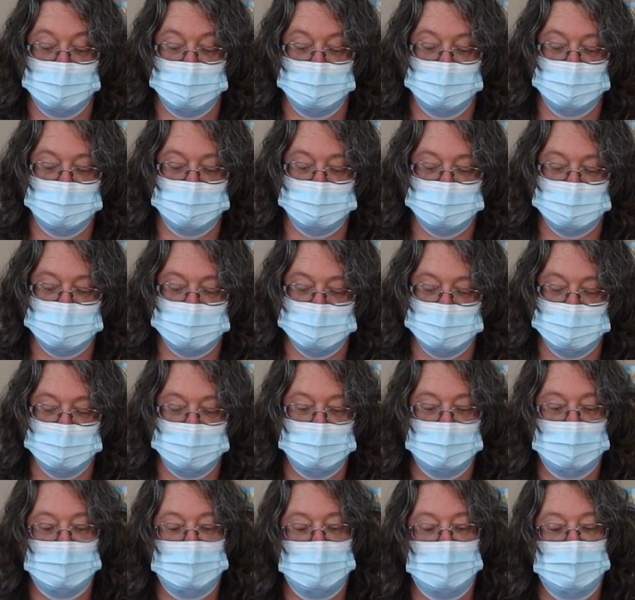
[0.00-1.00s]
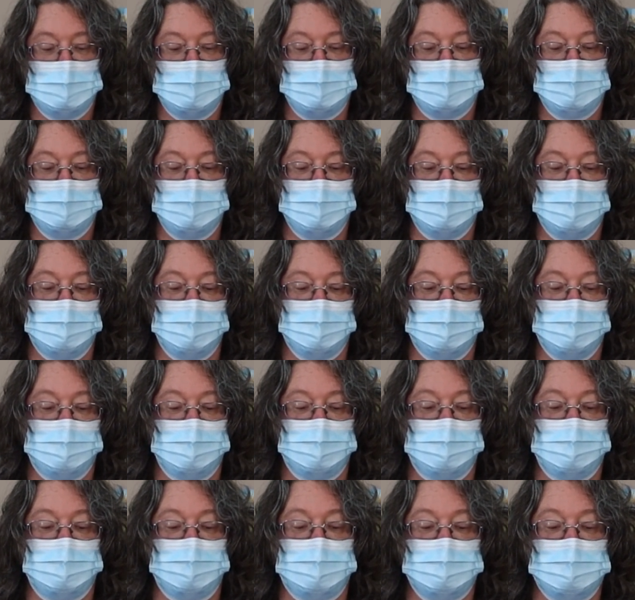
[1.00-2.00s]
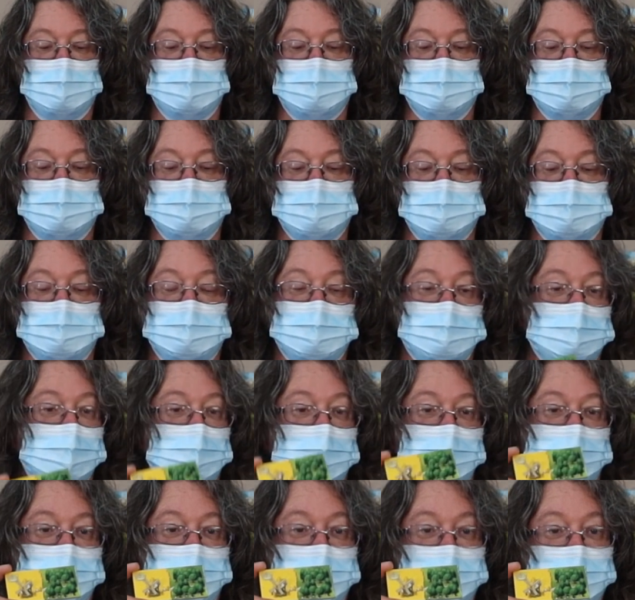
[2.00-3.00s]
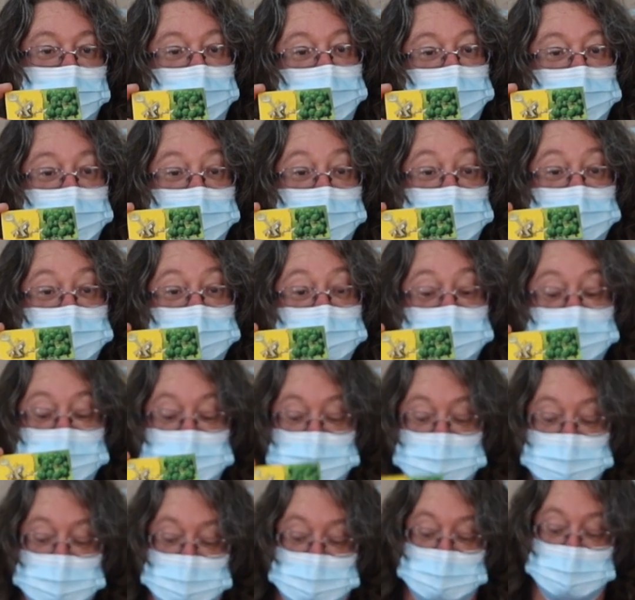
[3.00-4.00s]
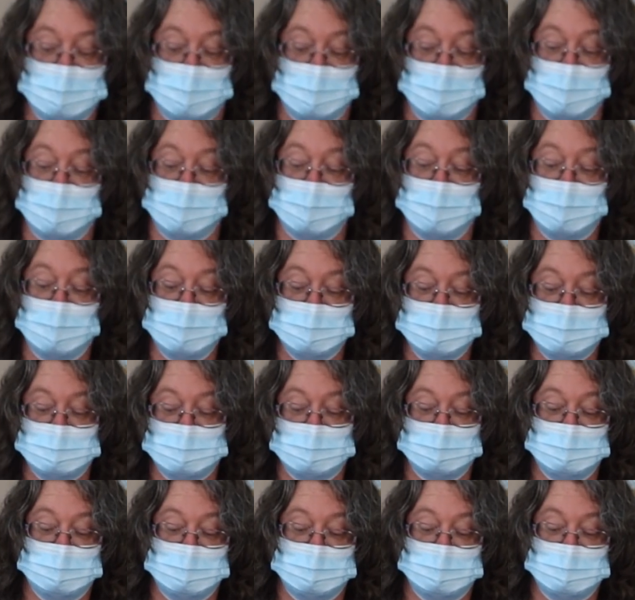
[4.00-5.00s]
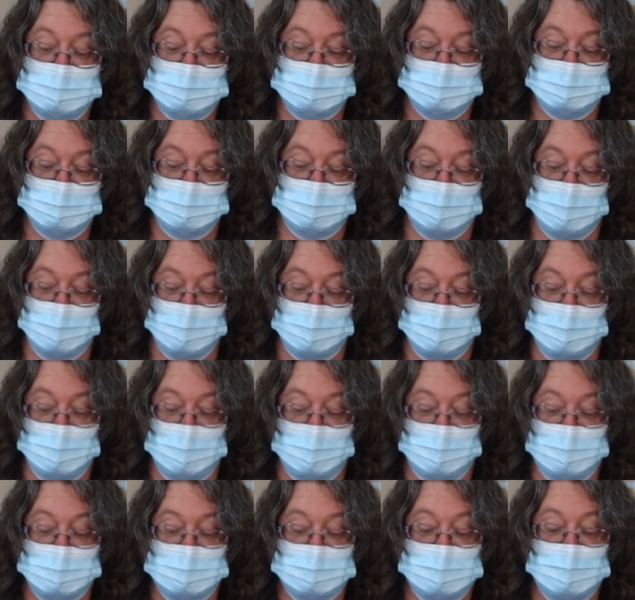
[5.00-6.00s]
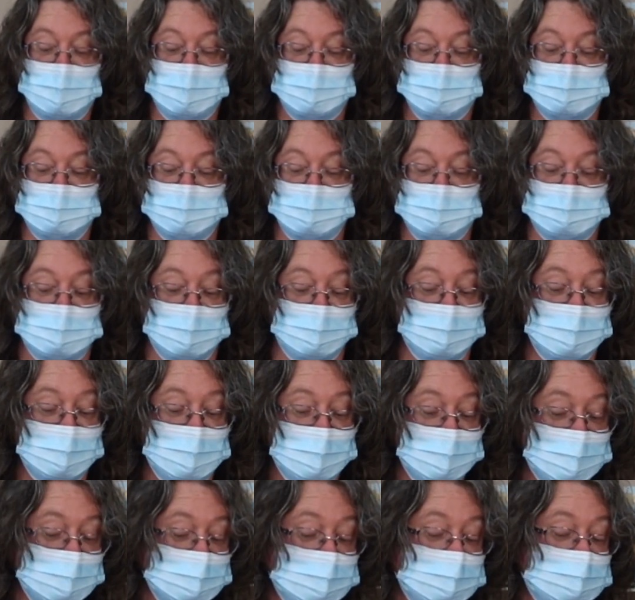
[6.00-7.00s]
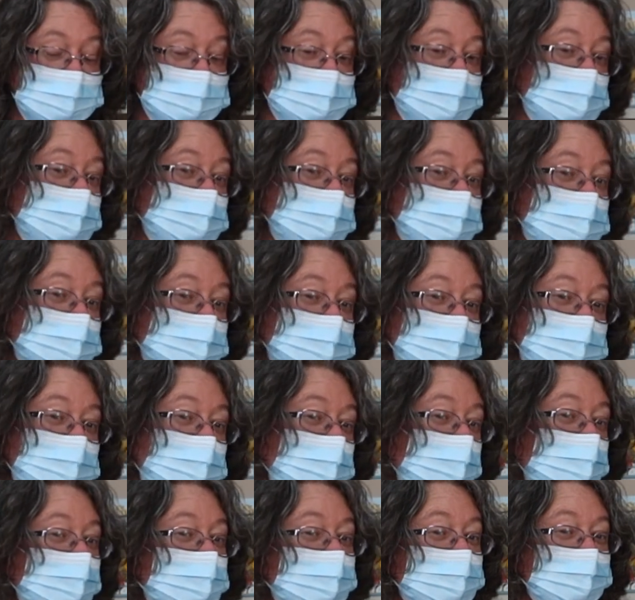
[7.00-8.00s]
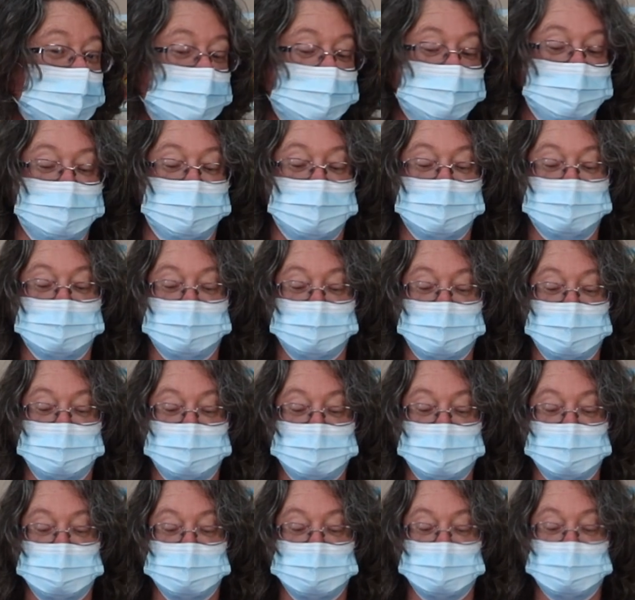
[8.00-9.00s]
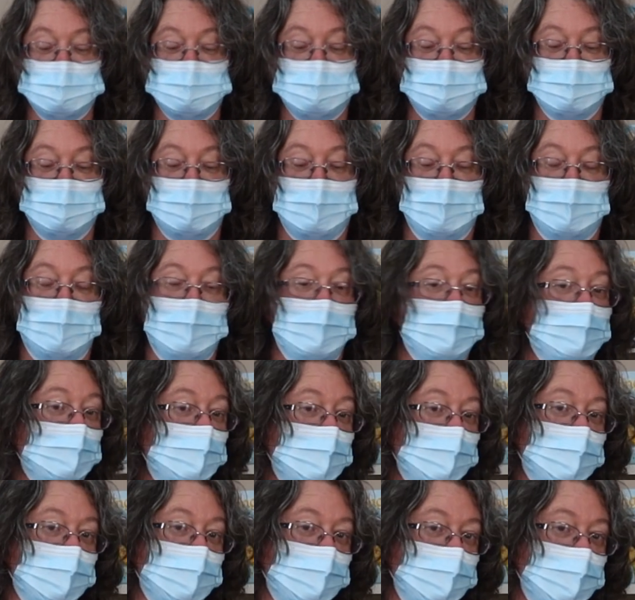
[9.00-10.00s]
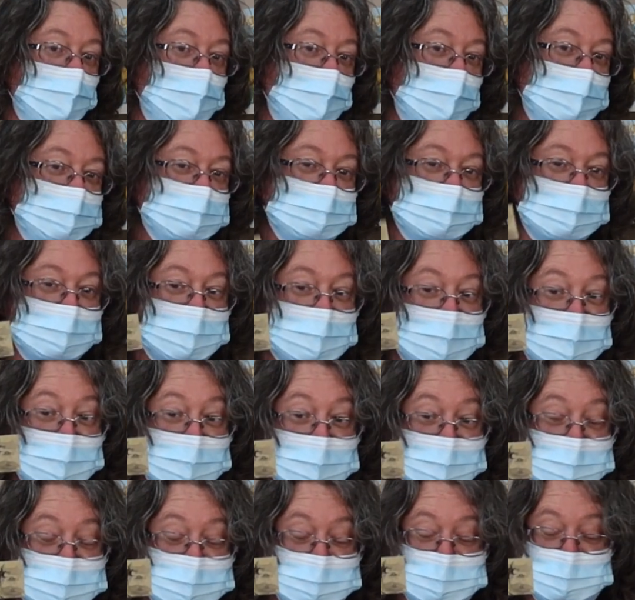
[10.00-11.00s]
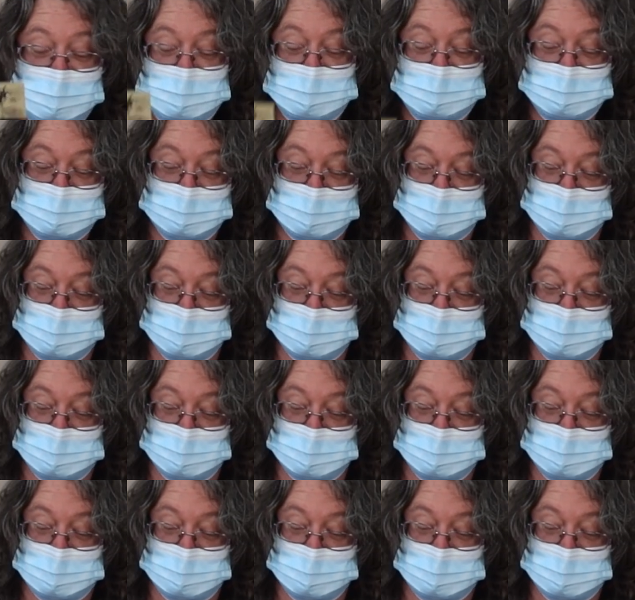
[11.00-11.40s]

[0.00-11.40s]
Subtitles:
Whoops. Fields and forests. And I guess, like, if it's like dominoes, that's kind of what we would do. Wastelands.